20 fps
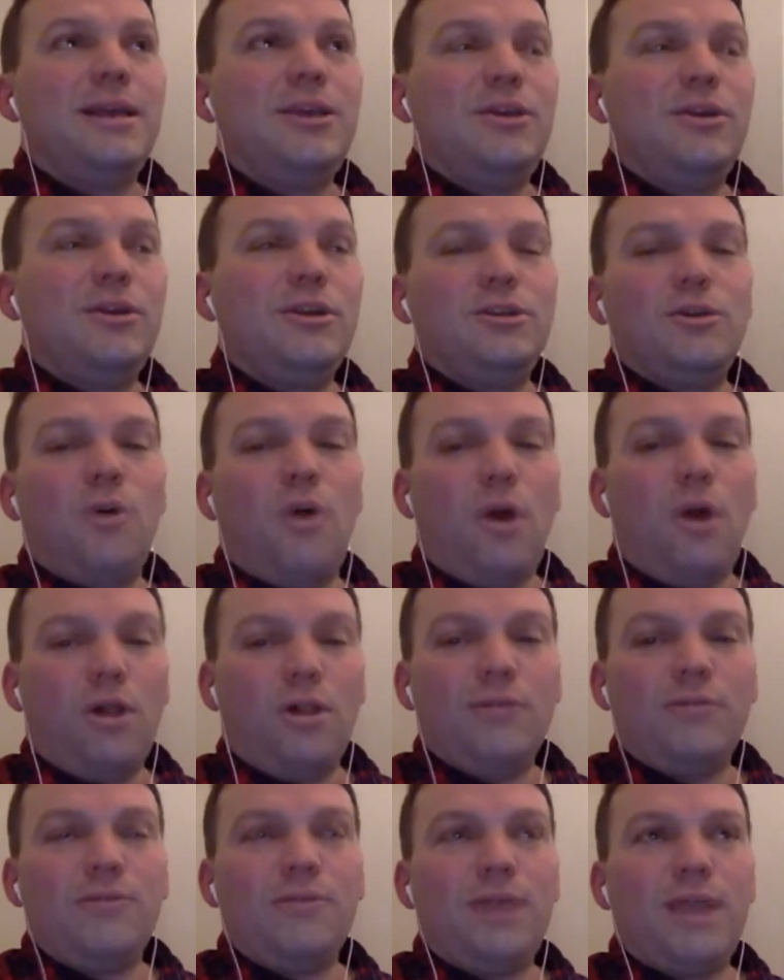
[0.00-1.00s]
can do
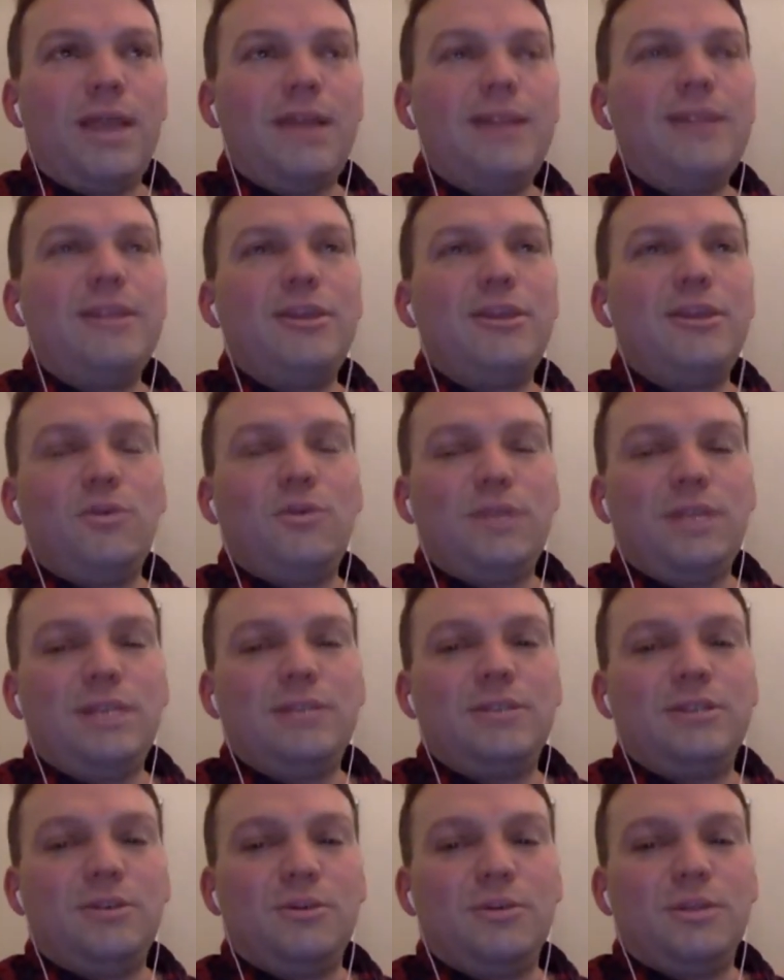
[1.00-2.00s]
all of anything you need
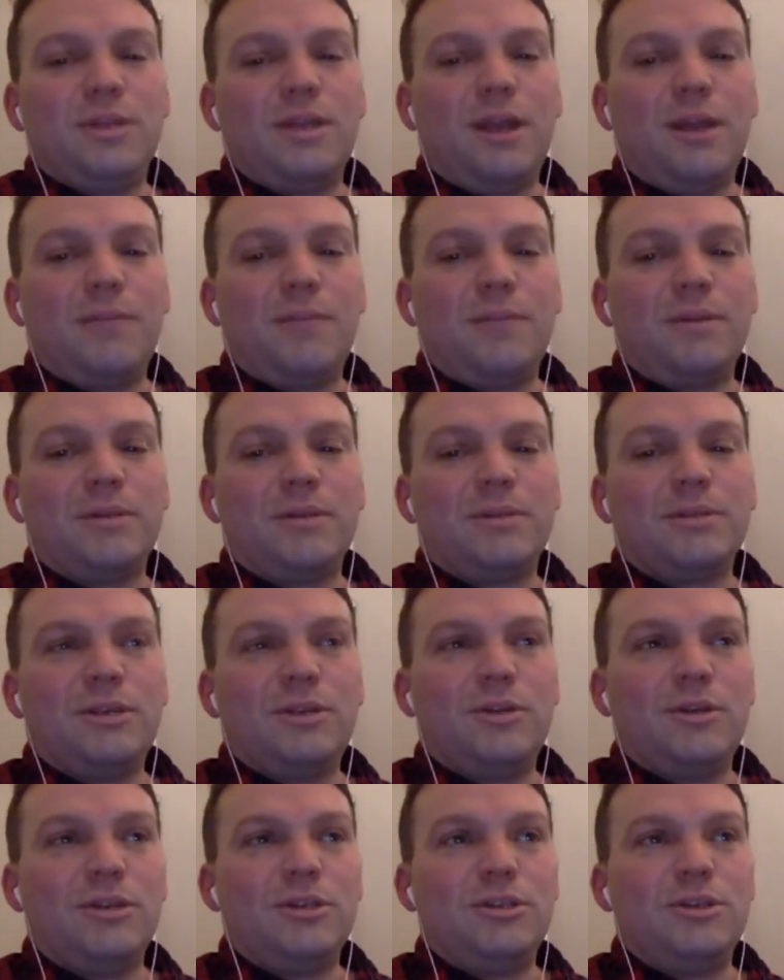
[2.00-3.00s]
to do with the government.
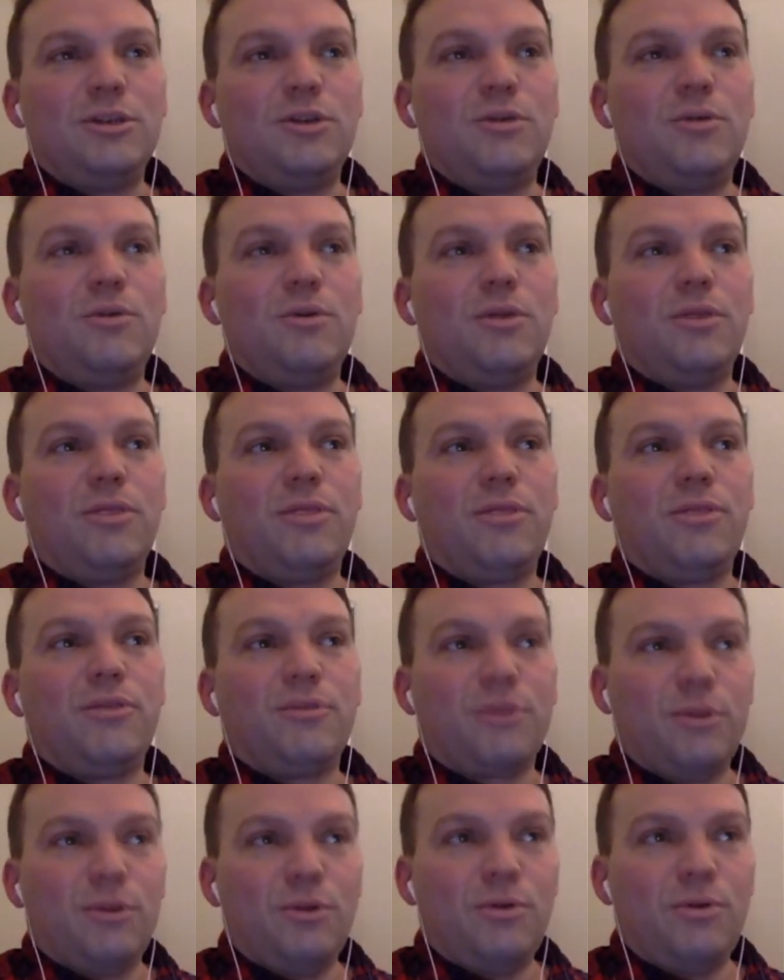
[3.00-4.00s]
You can do
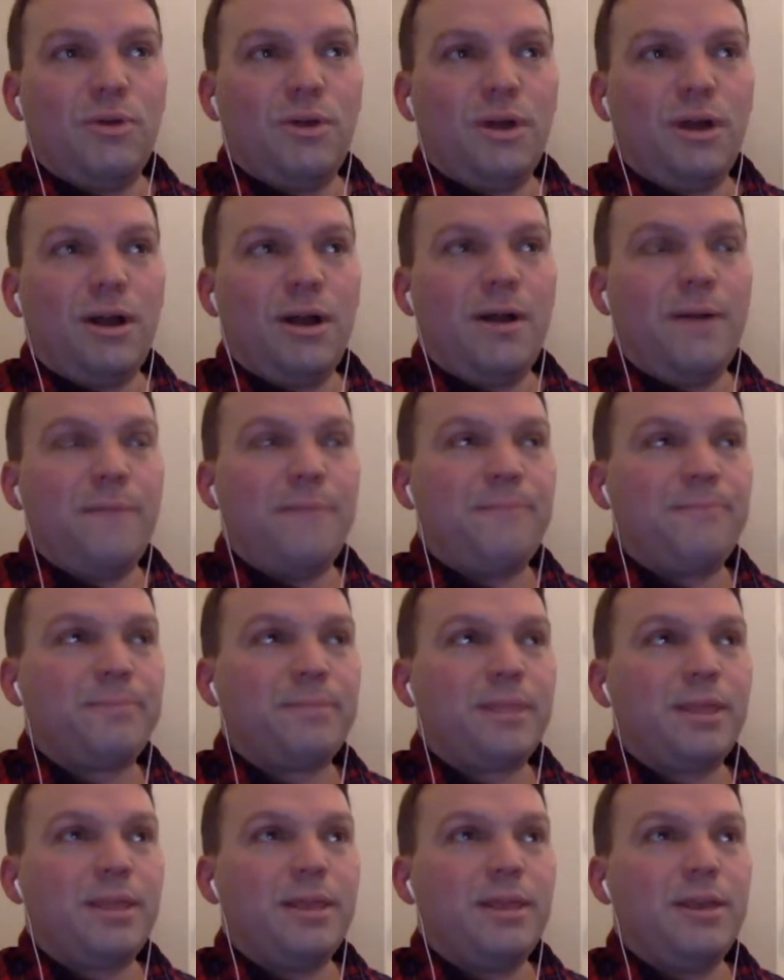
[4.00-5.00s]
through
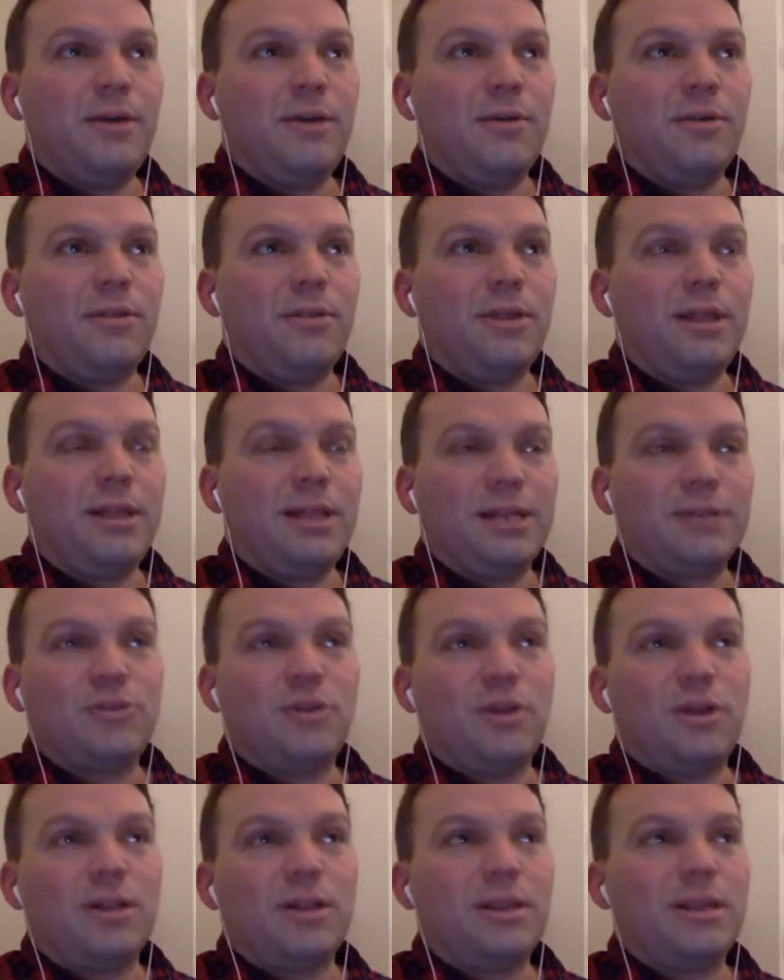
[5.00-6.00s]

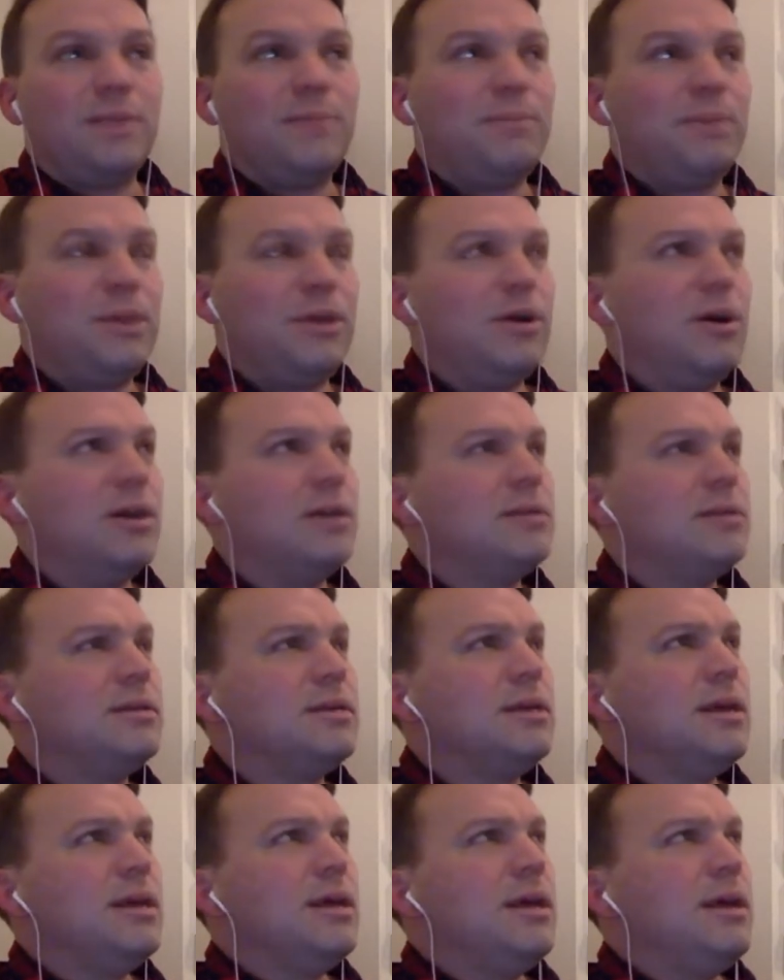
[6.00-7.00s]
electronically, beyond
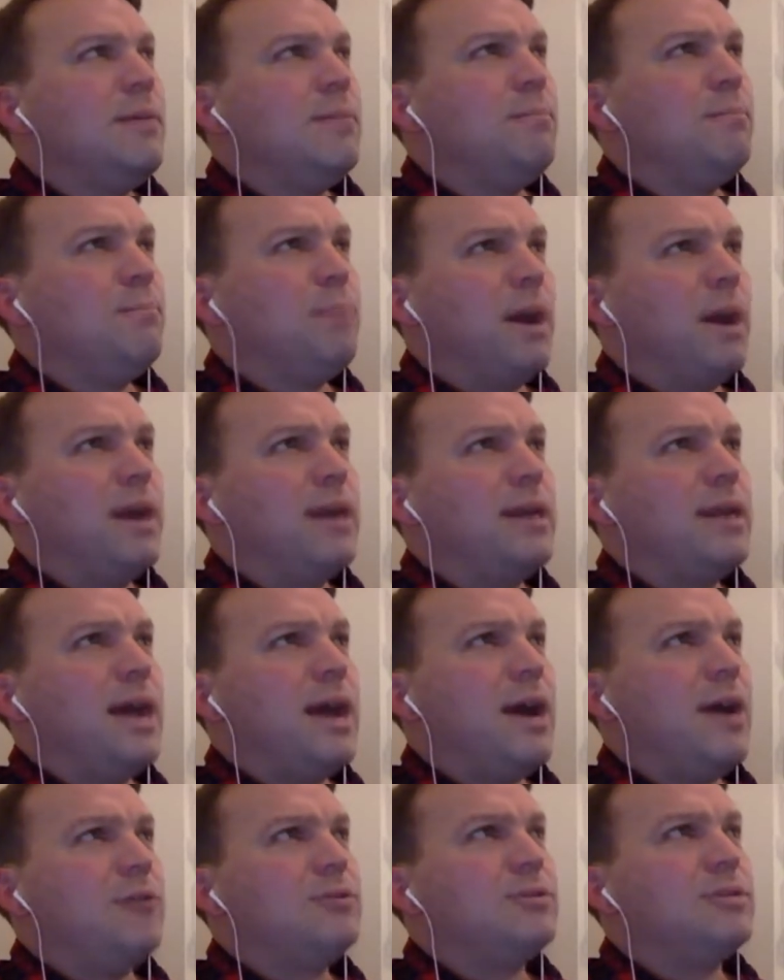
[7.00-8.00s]
buying a
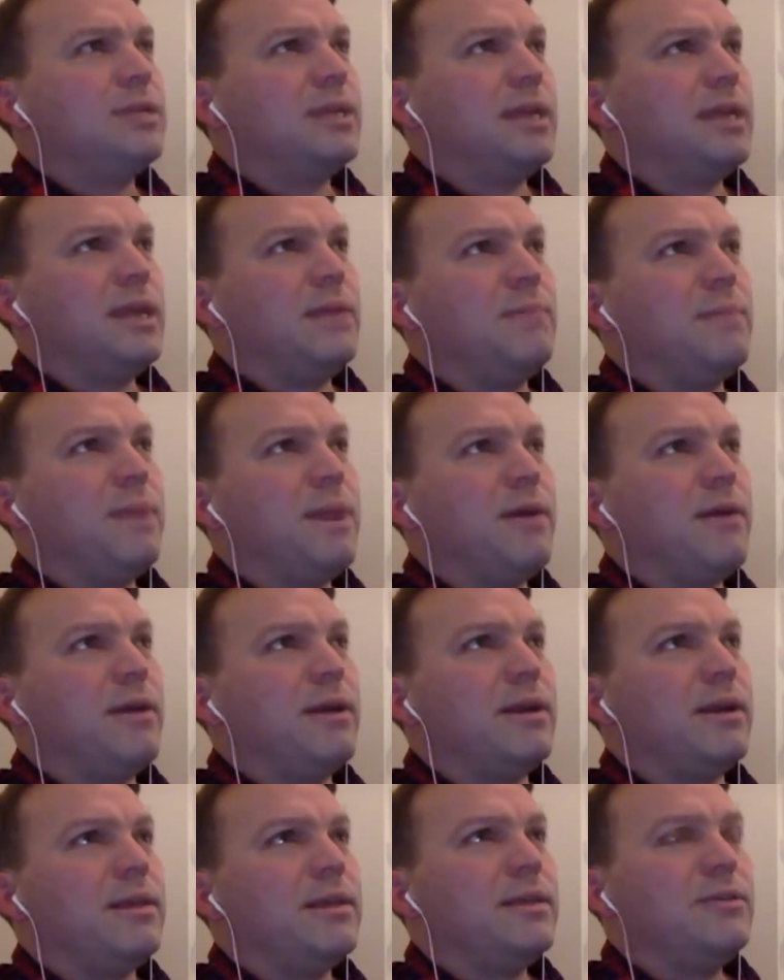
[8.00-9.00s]
house and getting
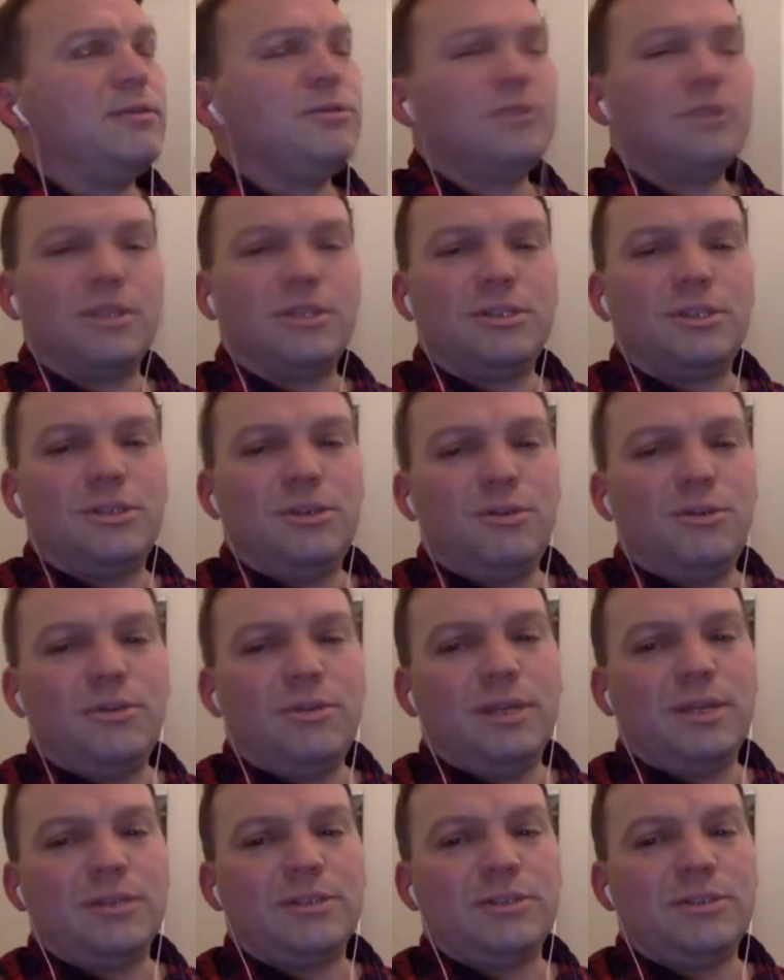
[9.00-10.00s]
married. I think those are the two
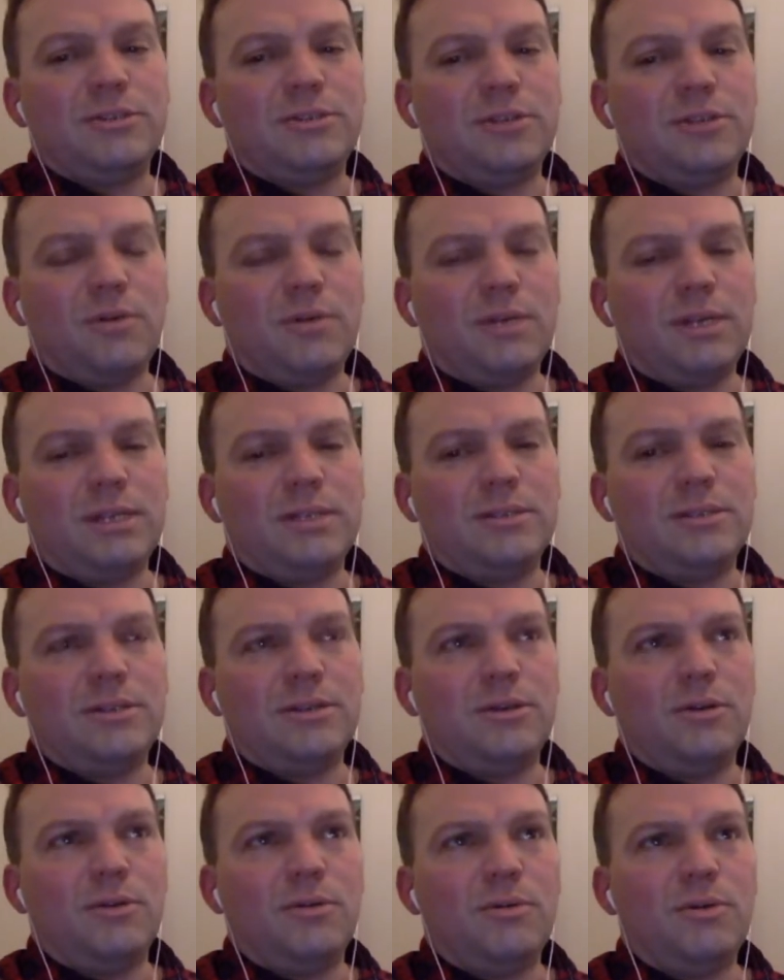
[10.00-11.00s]
things you don't need
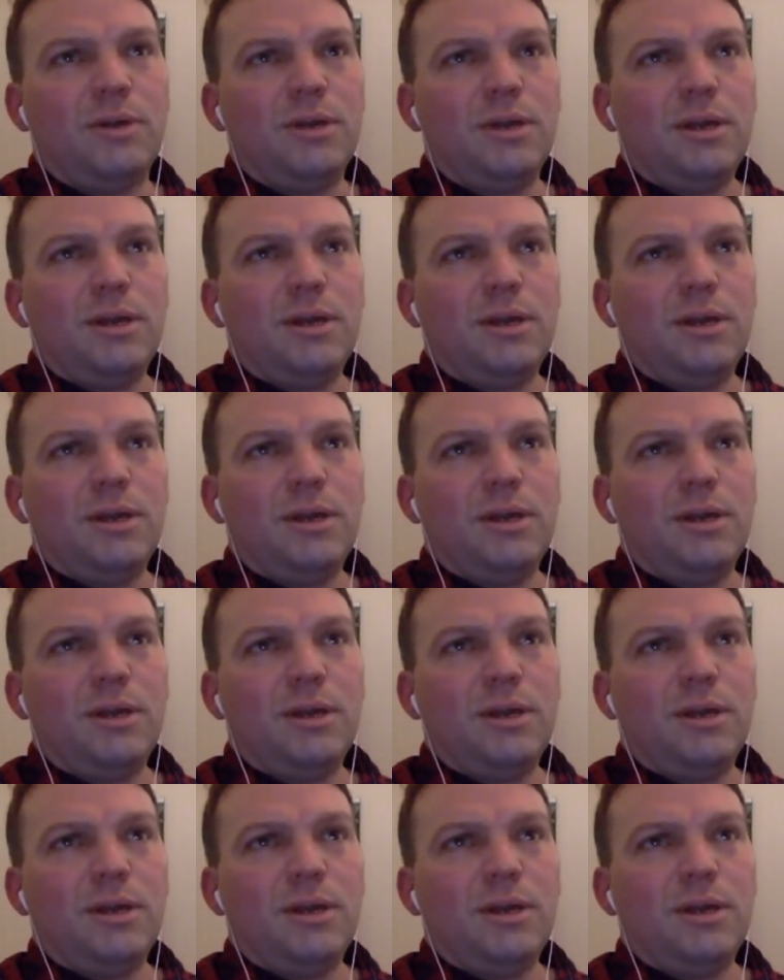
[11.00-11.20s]
to